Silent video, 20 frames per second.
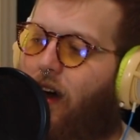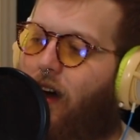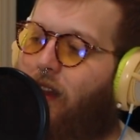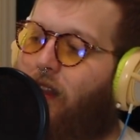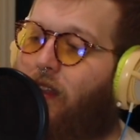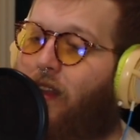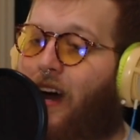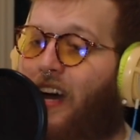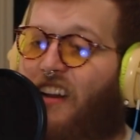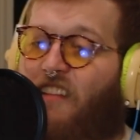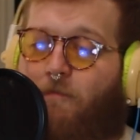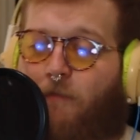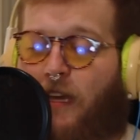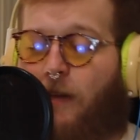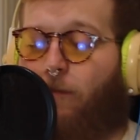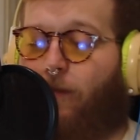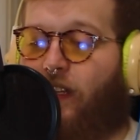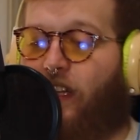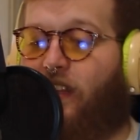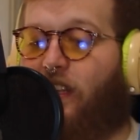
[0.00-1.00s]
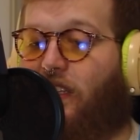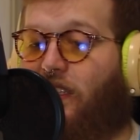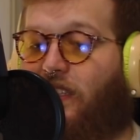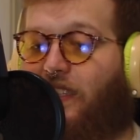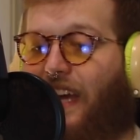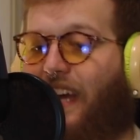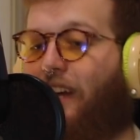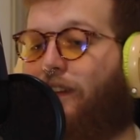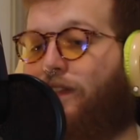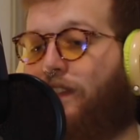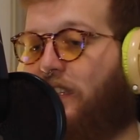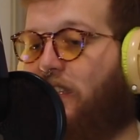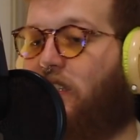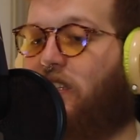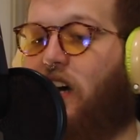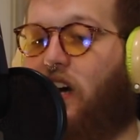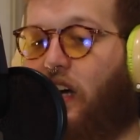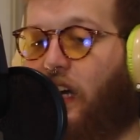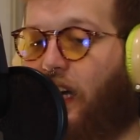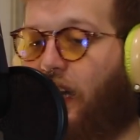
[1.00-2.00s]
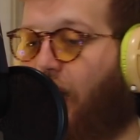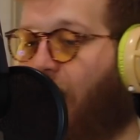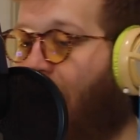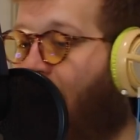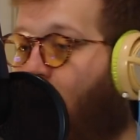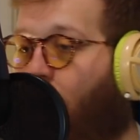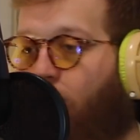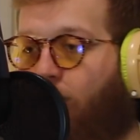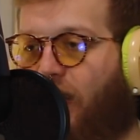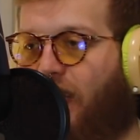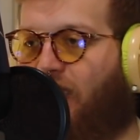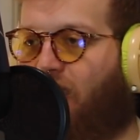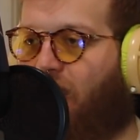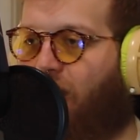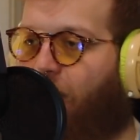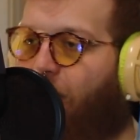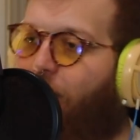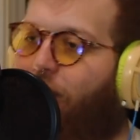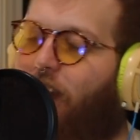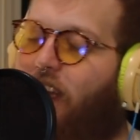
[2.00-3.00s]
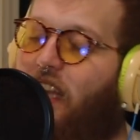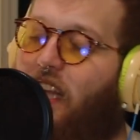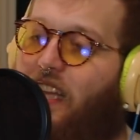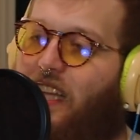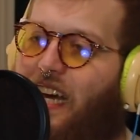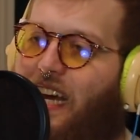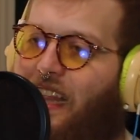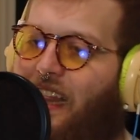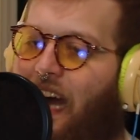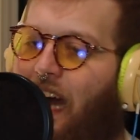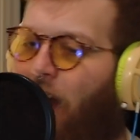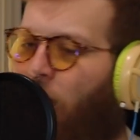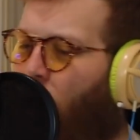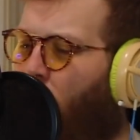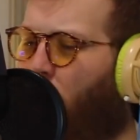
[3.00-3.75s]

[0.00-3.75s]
a lot of people in this state of stuck and helpless and feeling like that,